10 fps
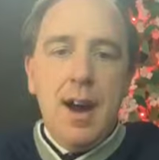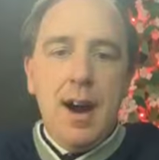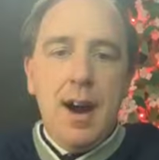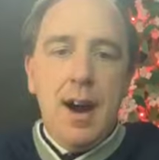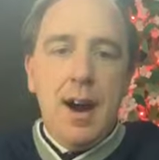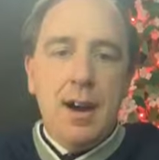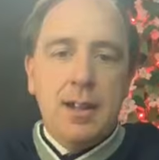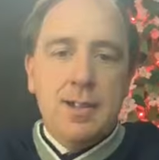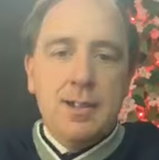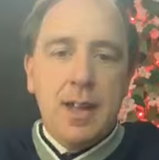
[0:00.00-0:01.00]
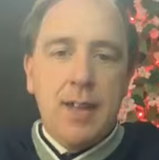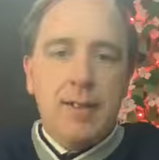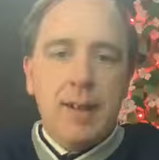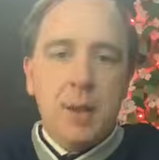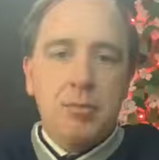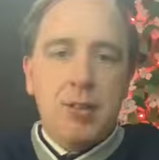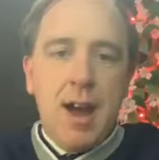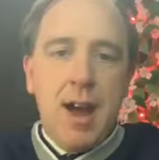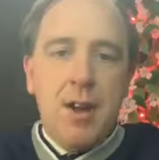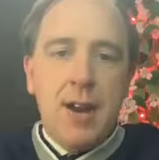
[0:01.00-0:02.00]
Uh, let's see, Linda
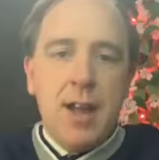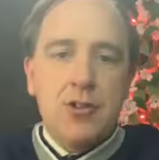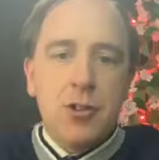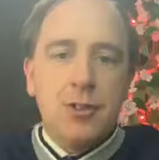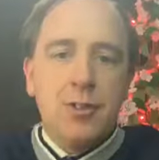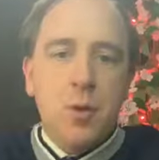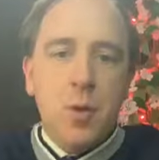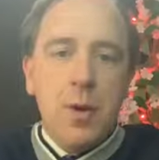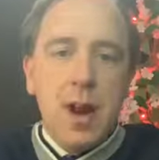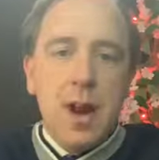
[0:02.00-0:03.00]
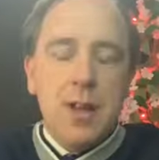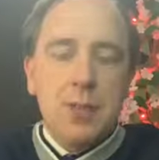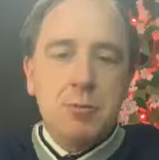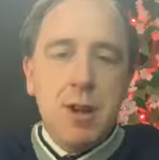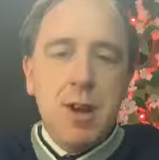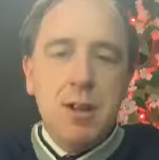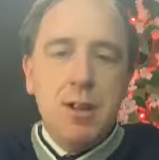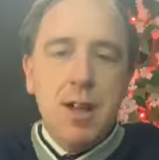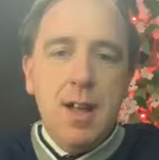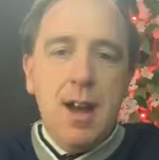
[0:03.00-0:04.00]
Brown, Angela Ford on as
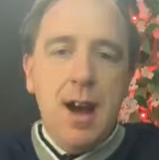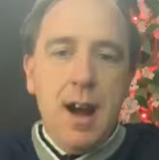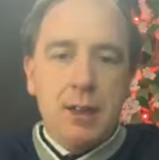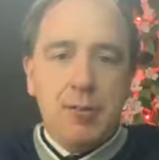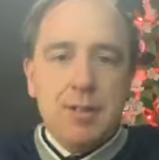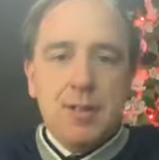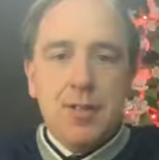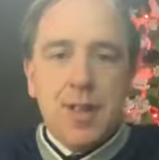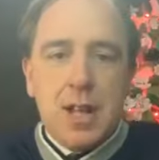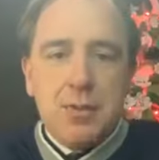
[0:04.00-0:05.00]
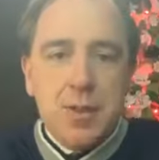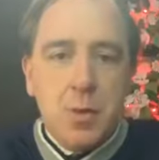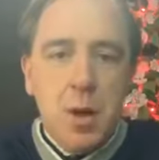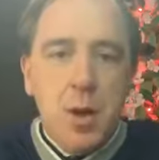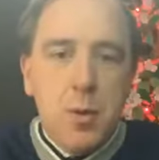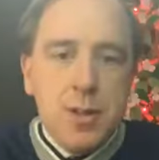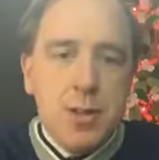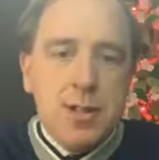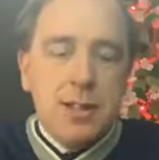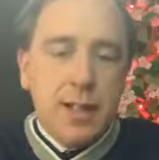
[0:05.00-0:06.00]
well. Uh, Kristen, thanks for the well
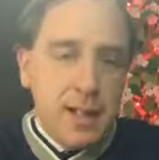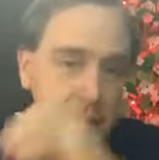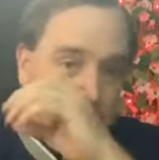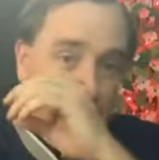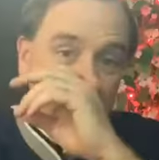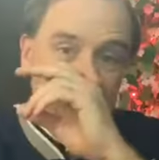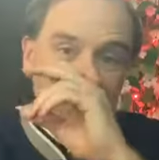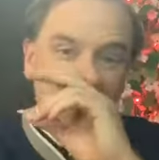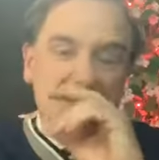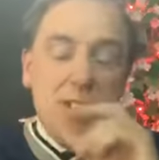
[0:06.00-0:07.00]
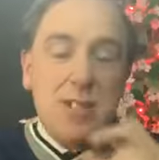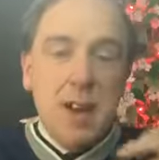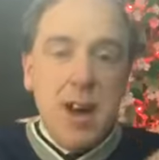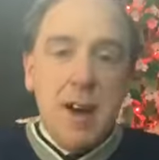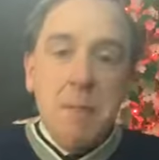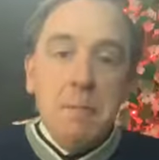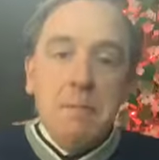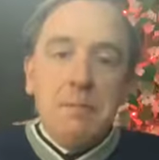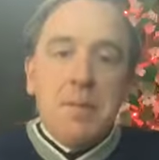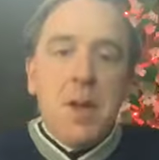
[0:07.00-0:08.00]
wishes. Linda definitely missed, uh,
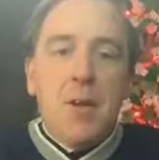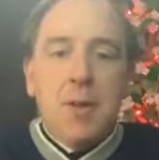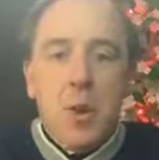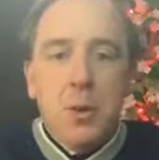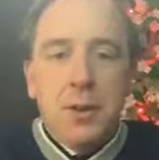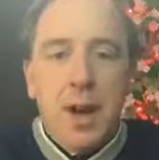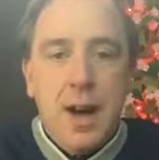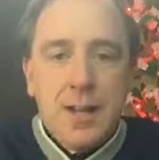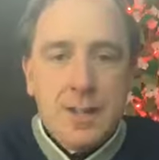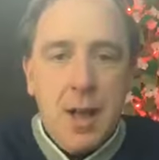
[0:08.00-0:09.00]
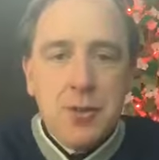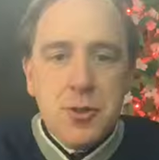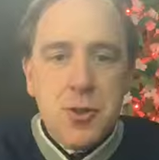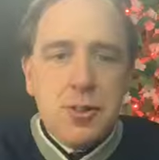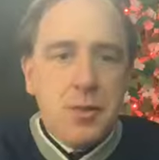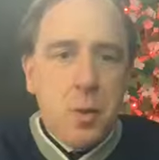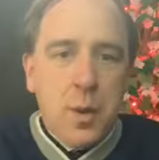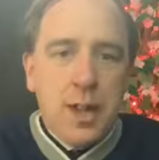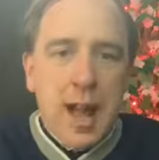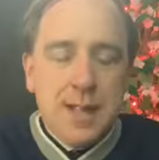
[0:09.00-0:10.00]
you know, the old uh, South Jersey
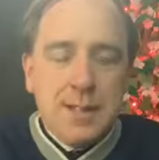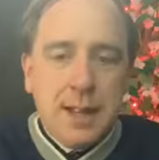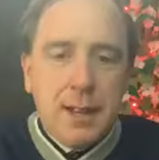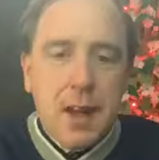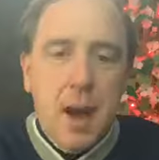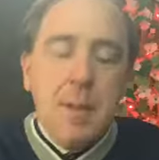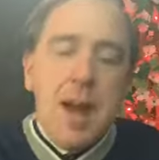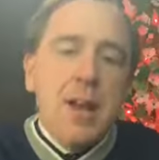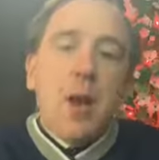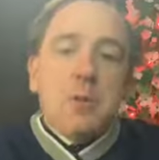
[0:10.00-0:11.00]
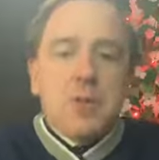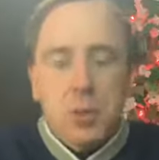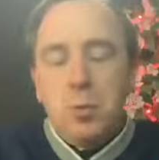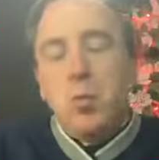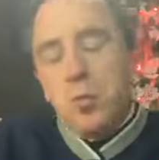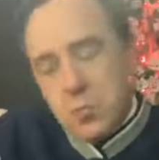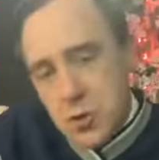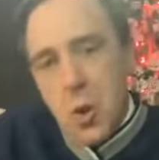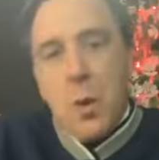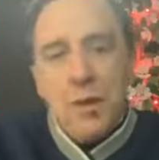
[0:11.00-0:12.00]
forecasting. Um, you know, still
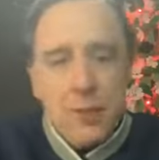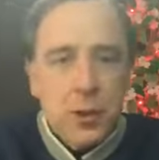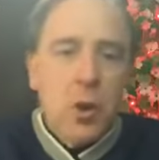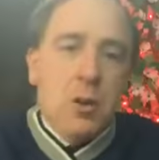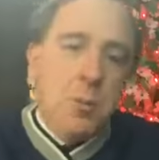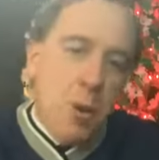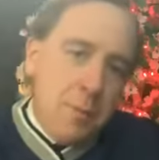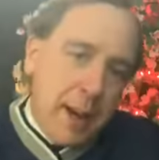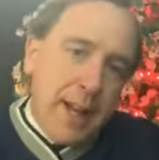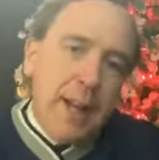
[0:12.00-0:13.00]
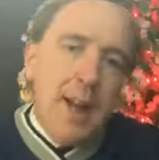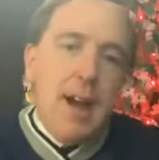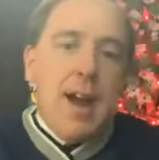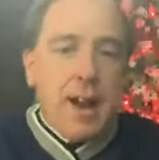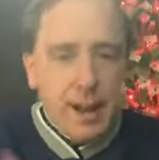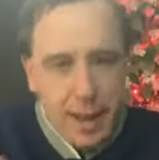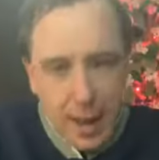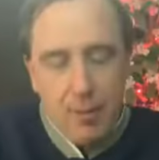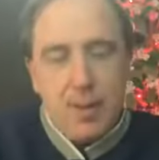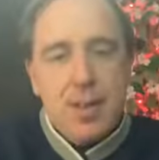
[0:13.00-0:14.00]
do it for Longport Media and
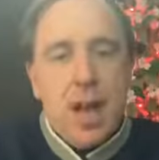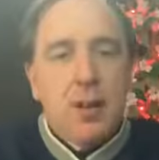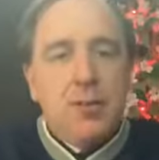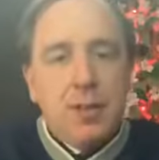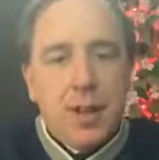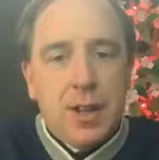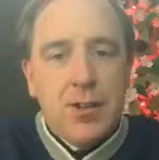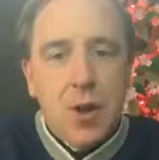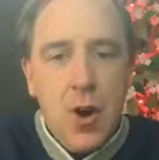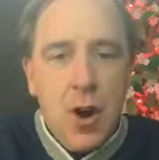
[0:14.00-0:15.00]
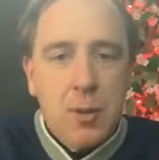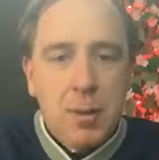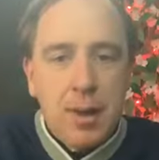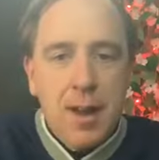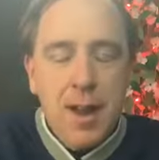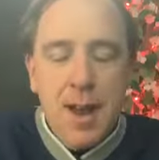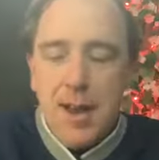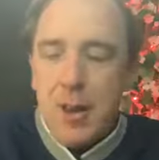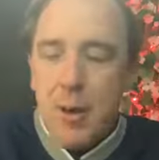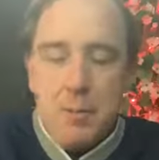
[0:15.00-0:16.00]
here on Tidal Flooding Talk, but
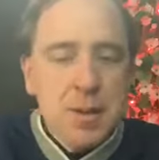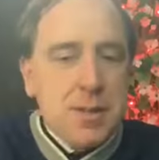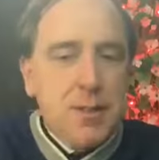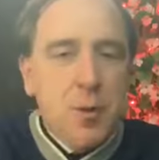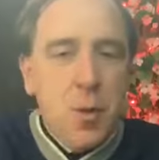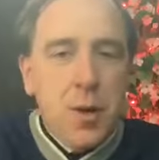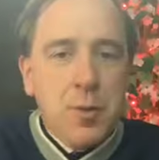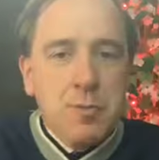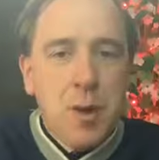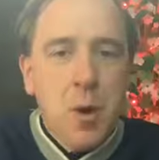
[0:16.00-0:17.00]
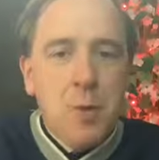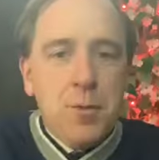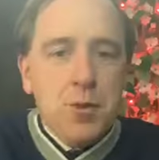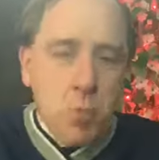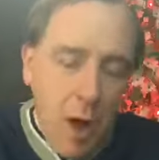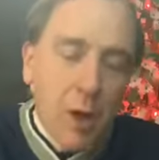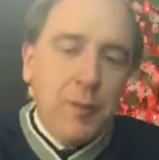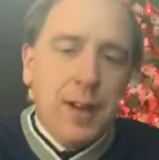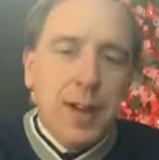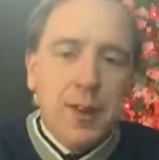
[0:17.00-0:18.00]
you know, NBC 40 was my home for
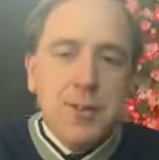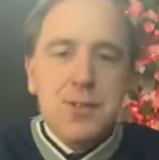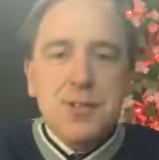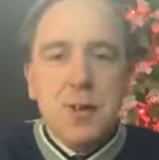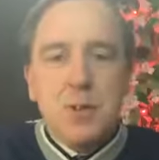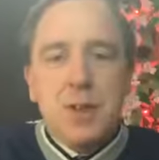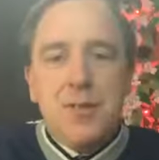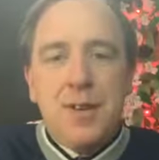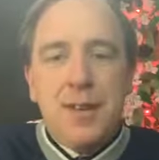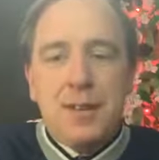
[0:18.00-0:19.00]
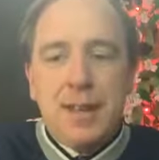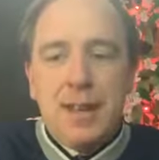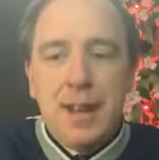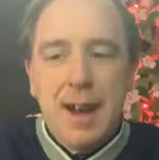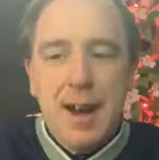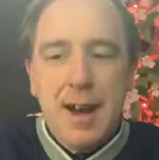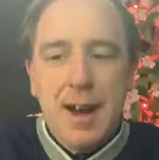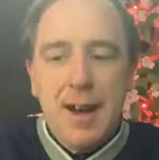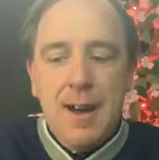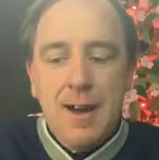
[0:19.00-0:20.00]
12 years, so definitely,
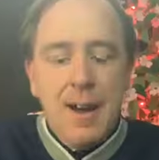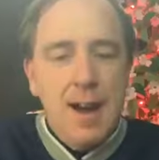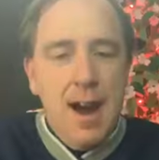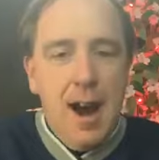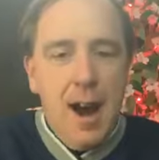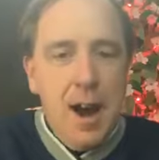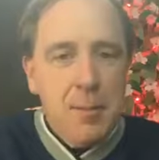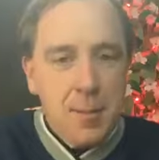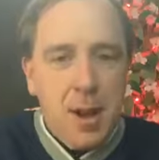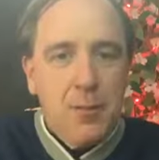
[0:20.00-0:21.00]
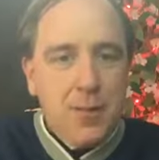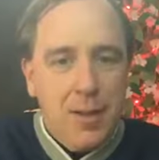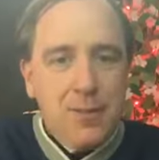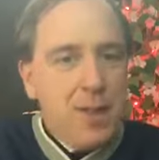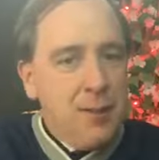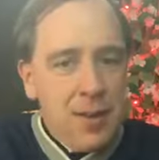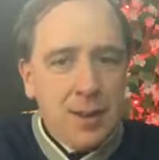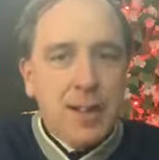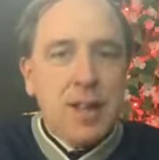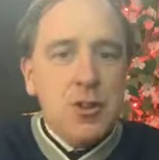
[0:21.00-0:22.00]
uh, um, you know, def-
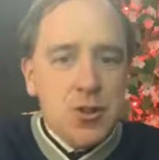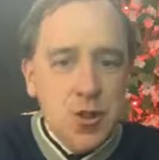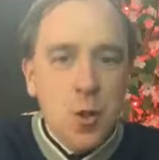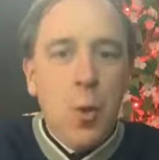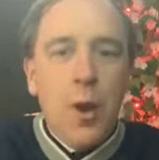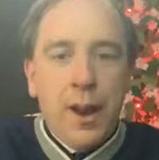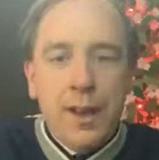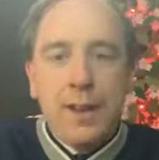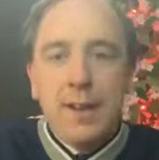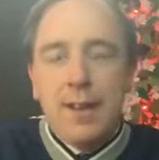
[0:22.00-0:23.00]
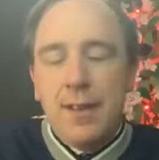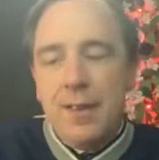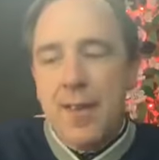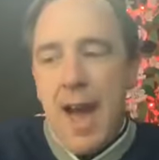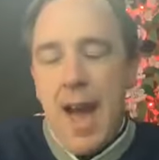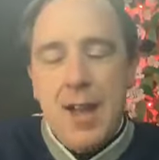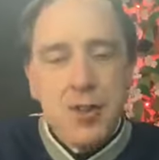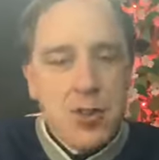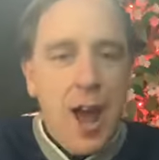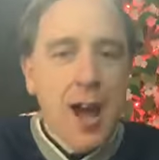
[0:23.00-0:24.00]
definitely enjoyed that
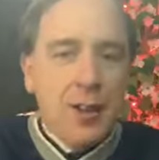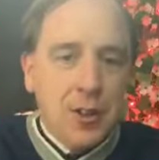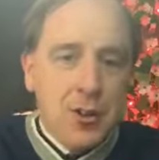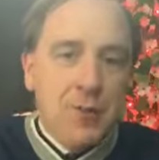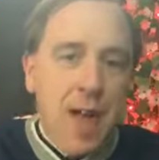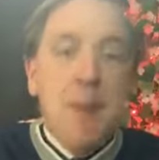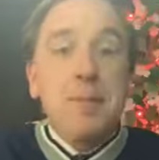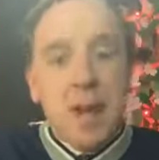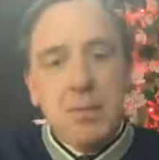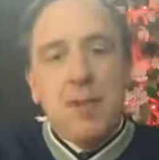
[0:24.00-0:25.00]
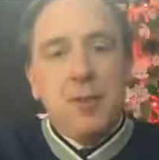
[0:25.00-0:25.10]
challenge of that being my